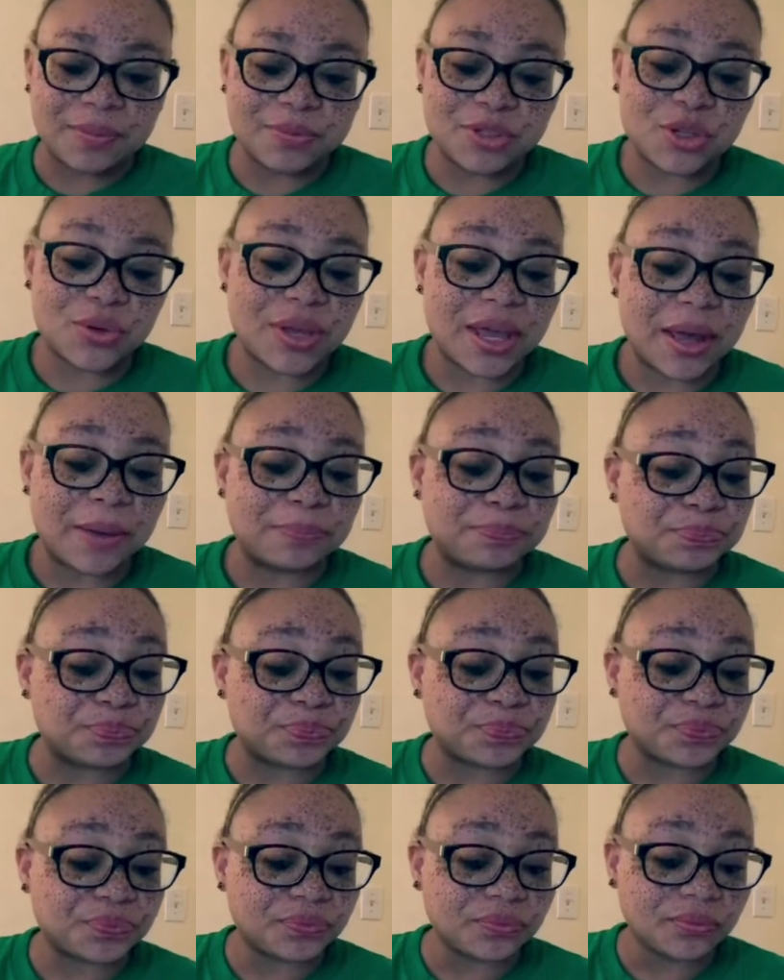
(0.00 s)
So yeah,
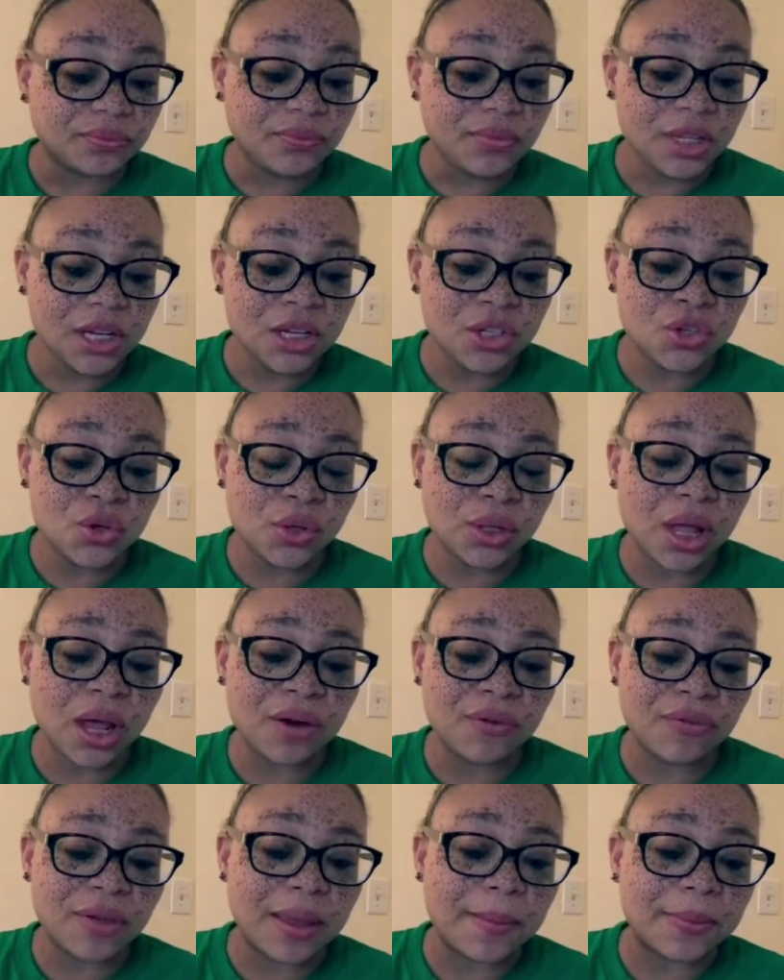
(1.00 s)
so a lot
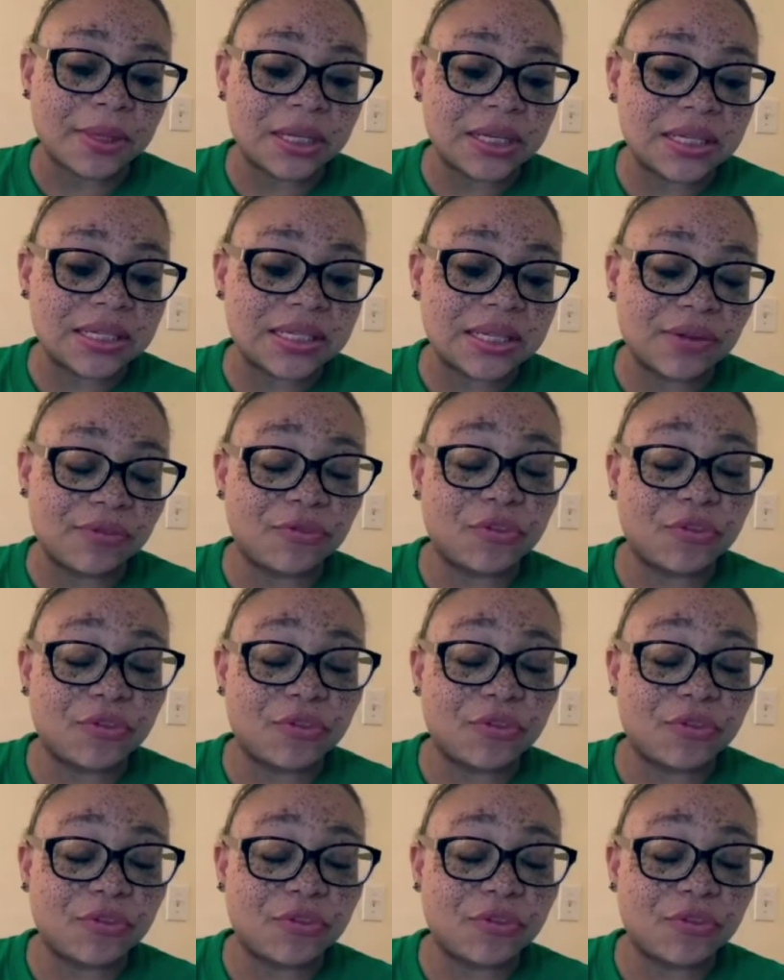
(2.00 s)
of families,